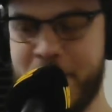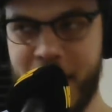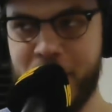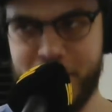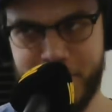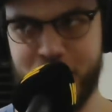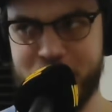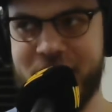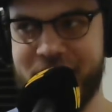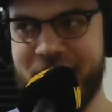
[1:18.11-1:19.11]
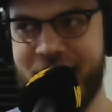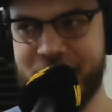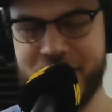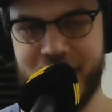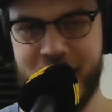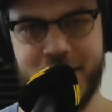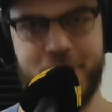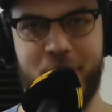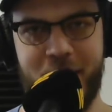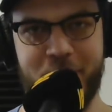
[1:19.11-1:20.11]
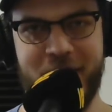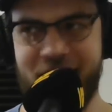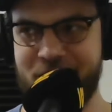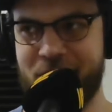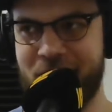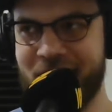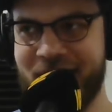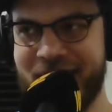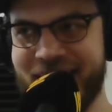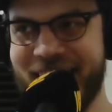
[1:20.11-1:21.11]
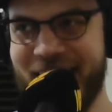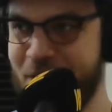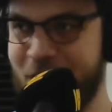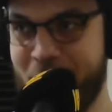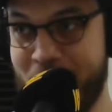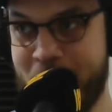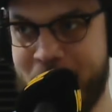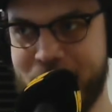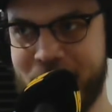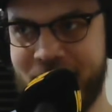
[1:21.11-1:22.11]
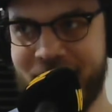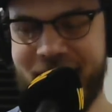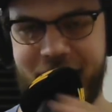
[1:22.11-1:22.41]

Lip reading: But we're sticking to the exercise, what I would enter if I were a pitcher,